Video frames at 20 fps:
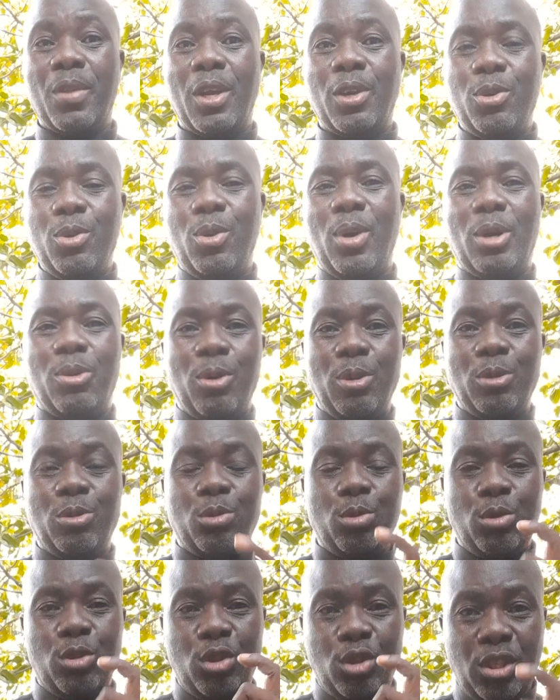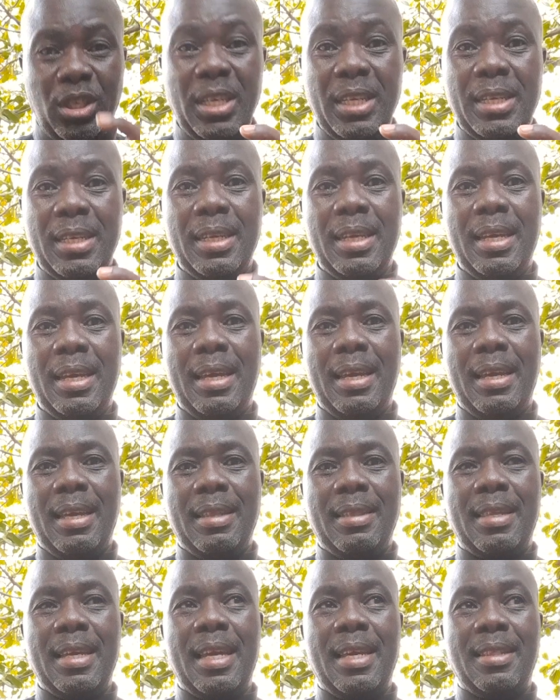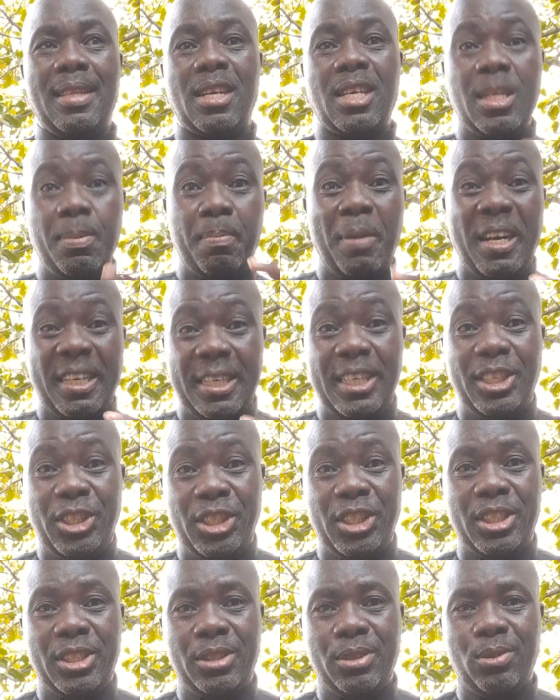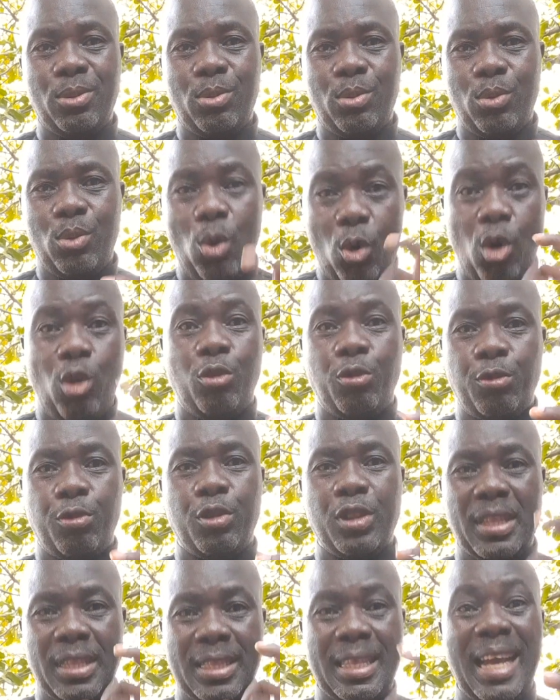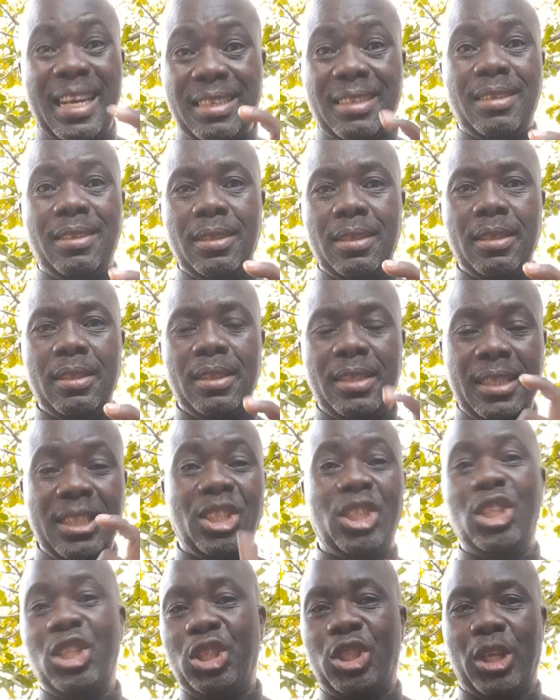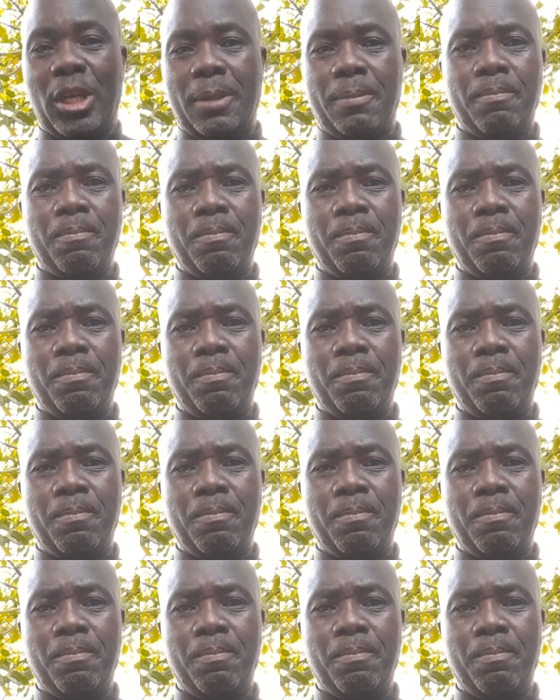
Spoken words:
You are going to see the repercussions of that decision.